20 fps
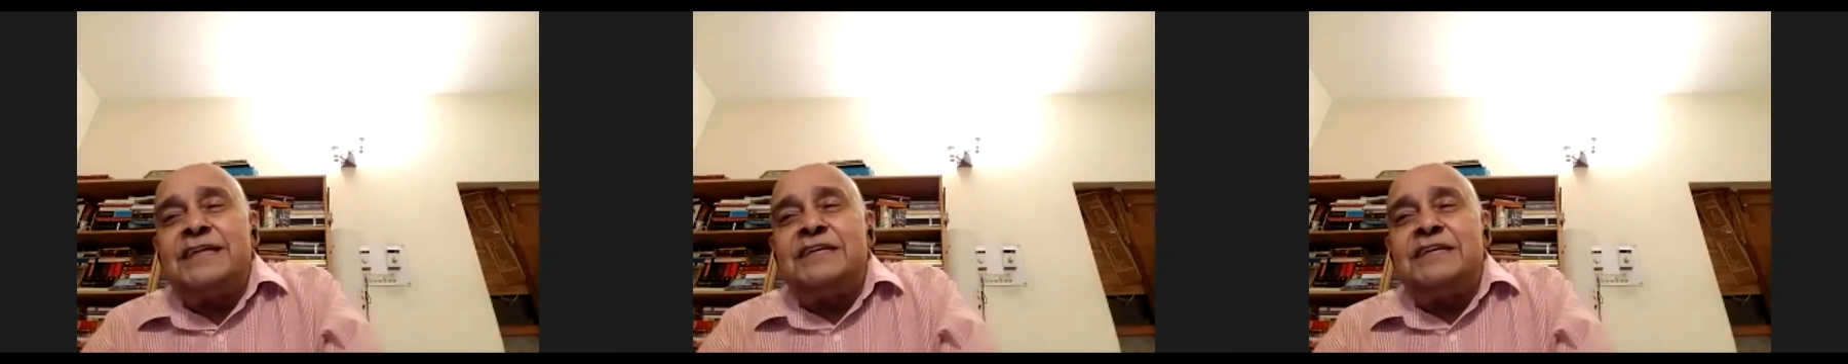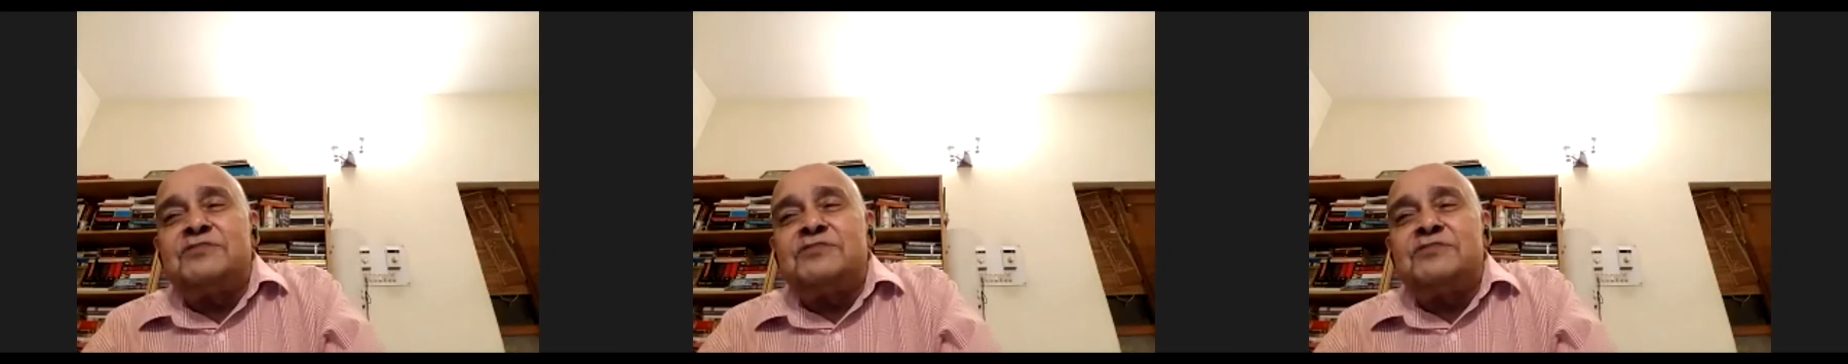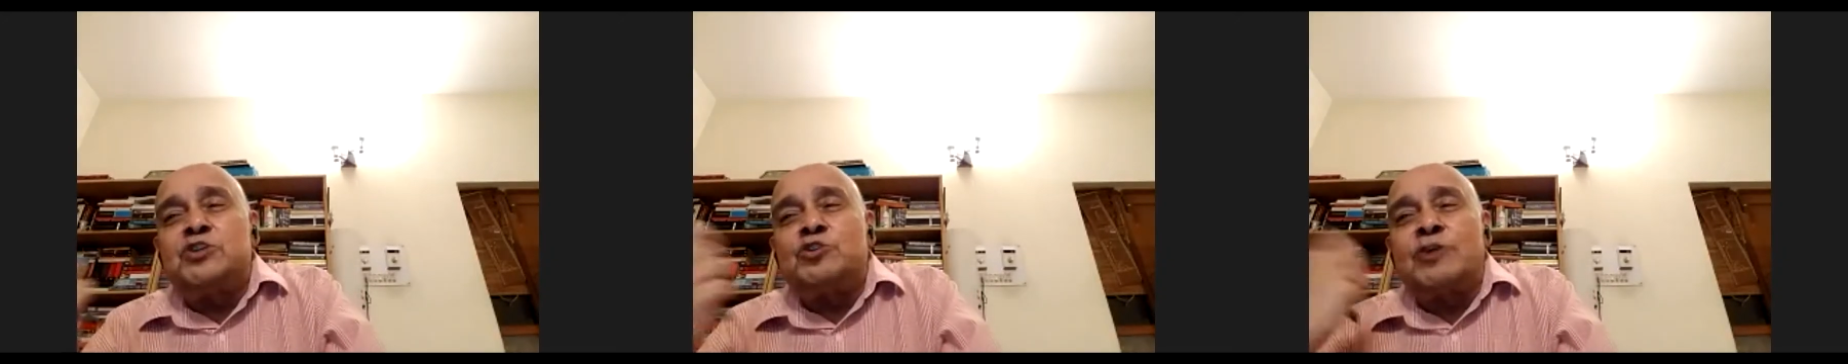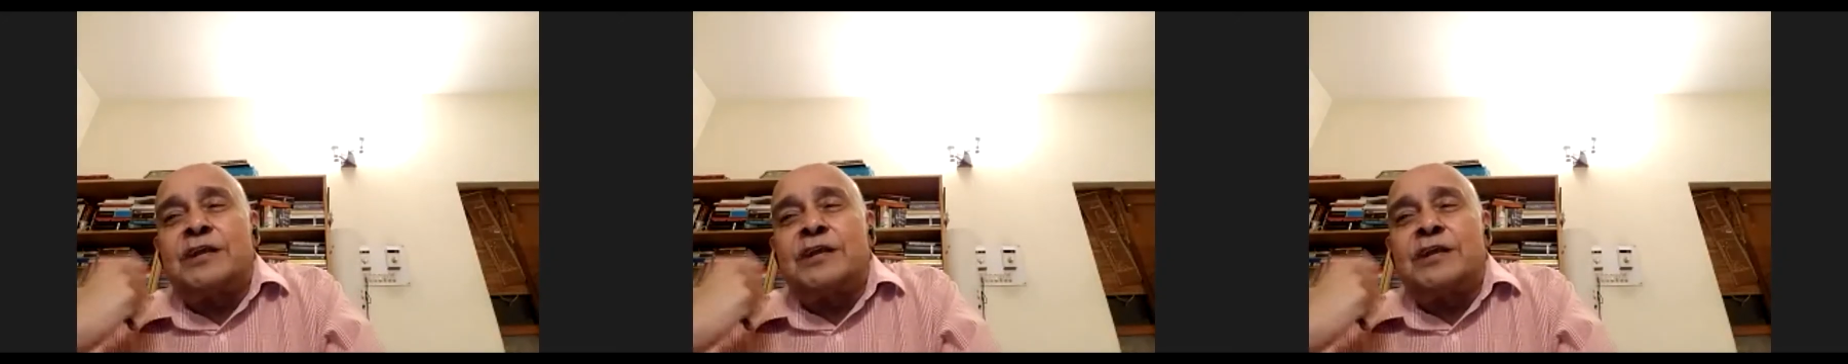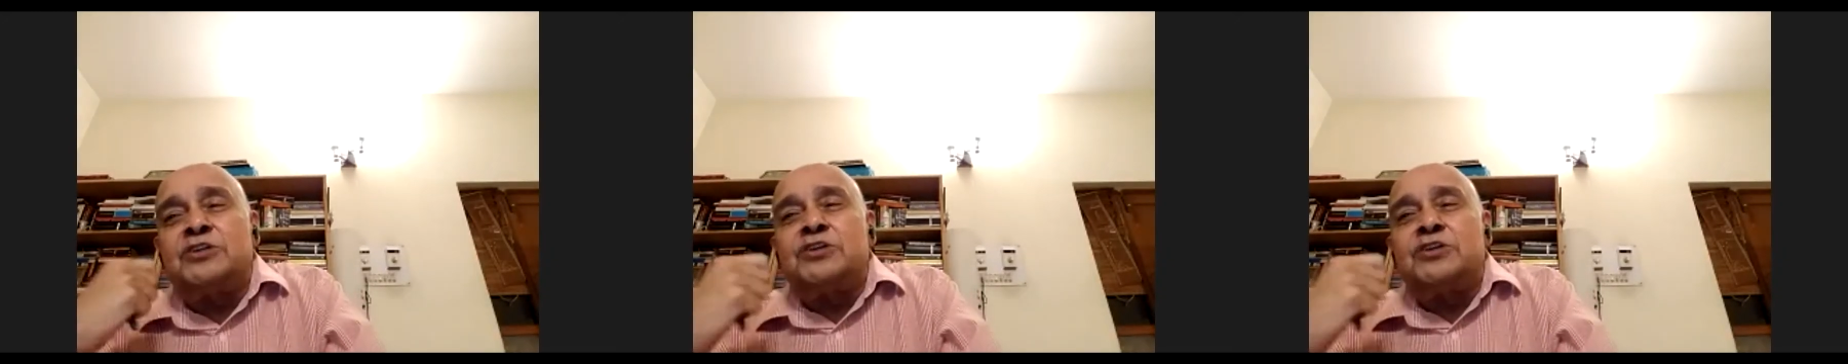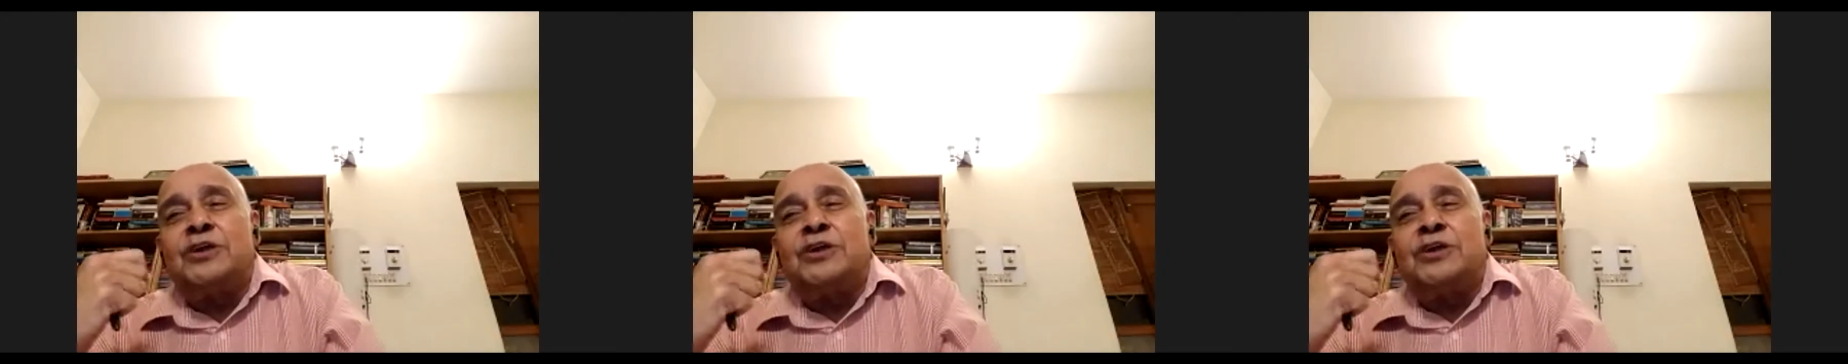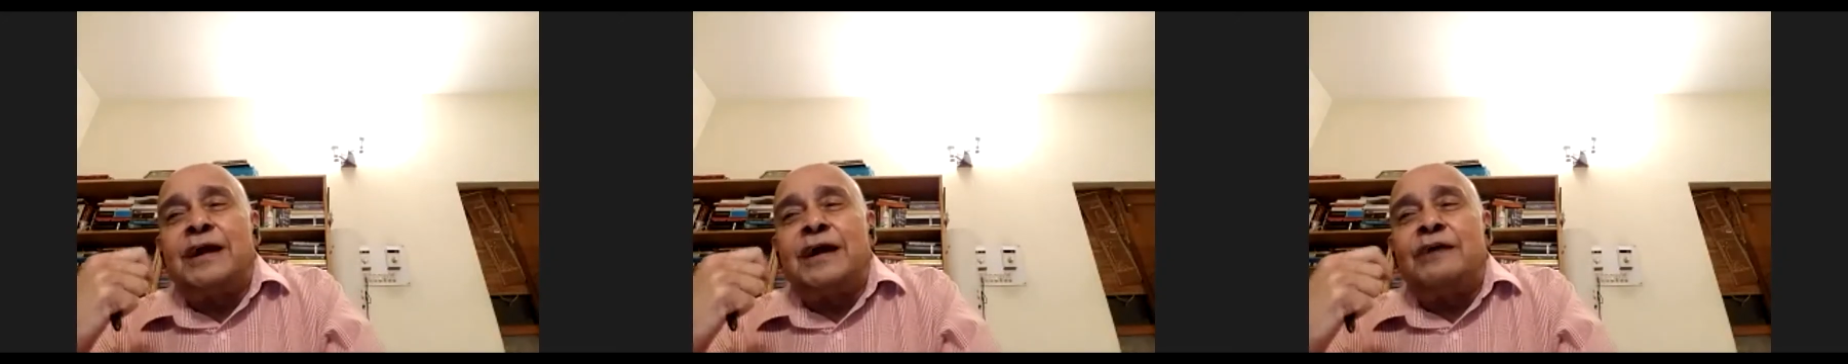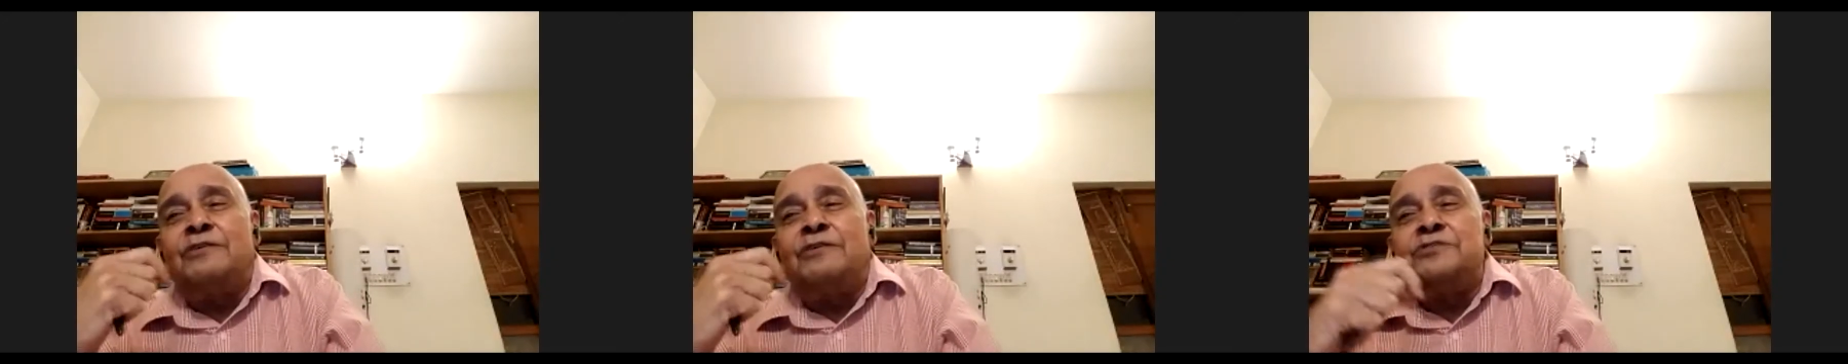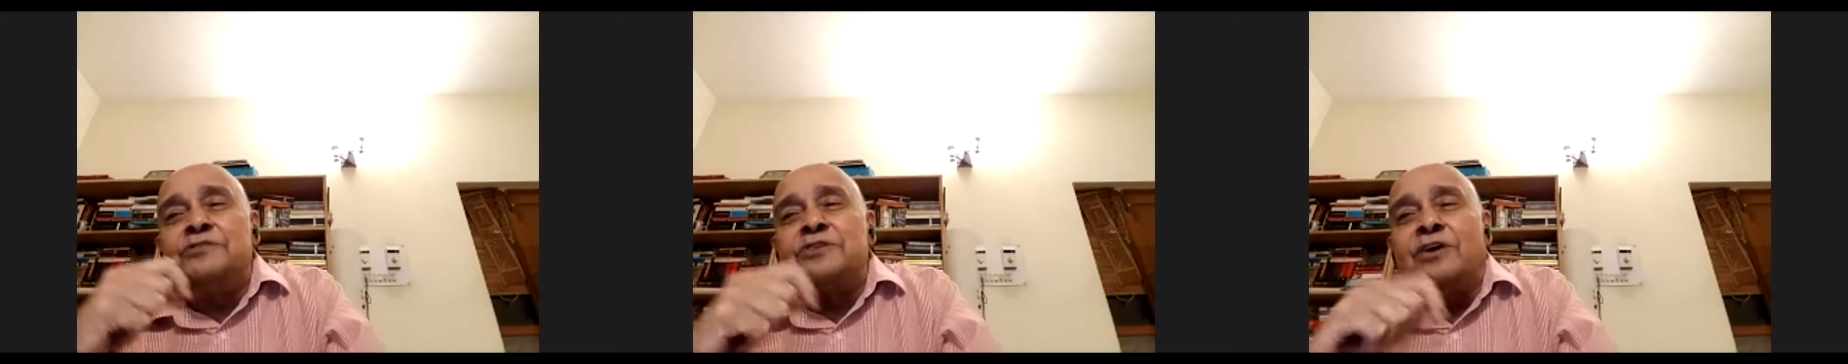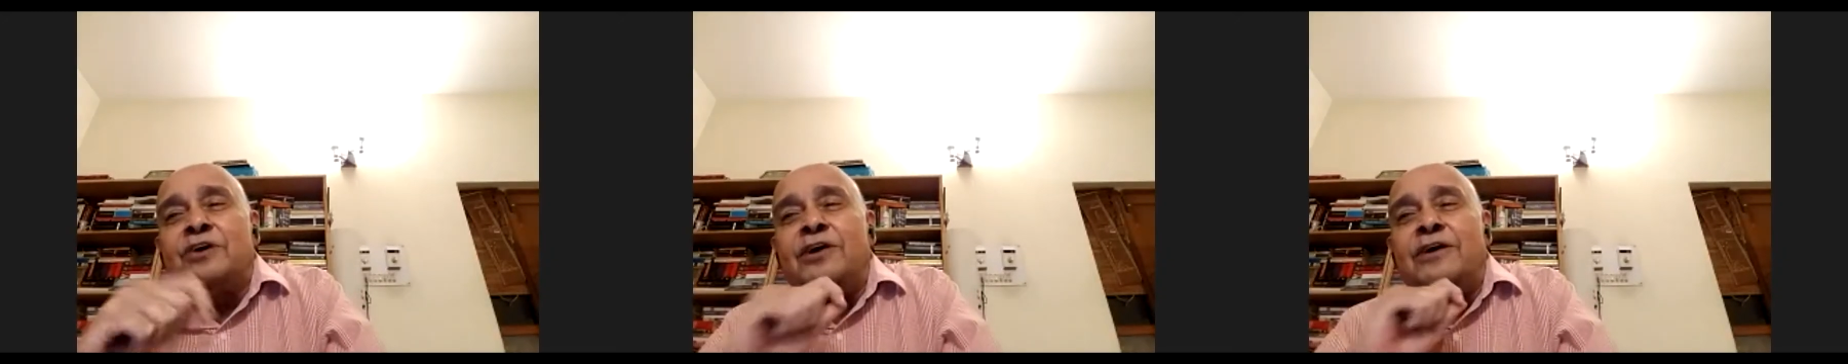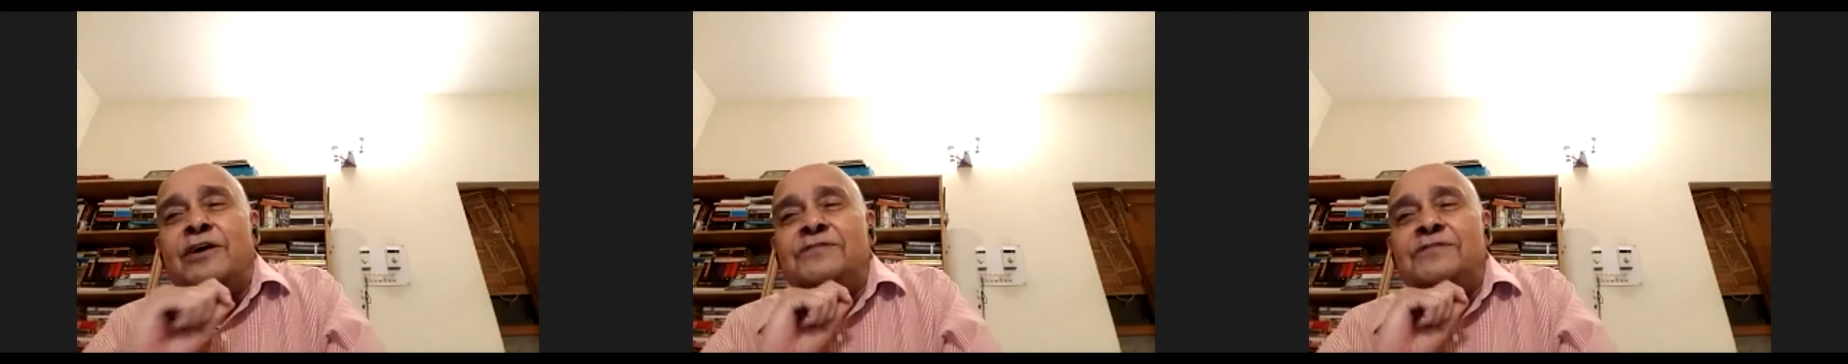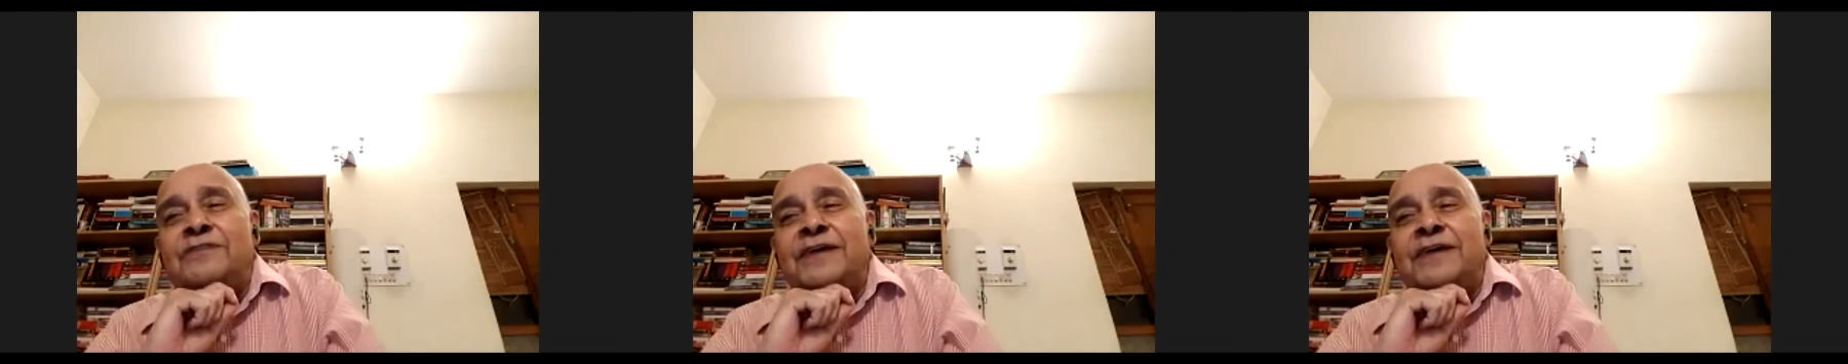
of structure out of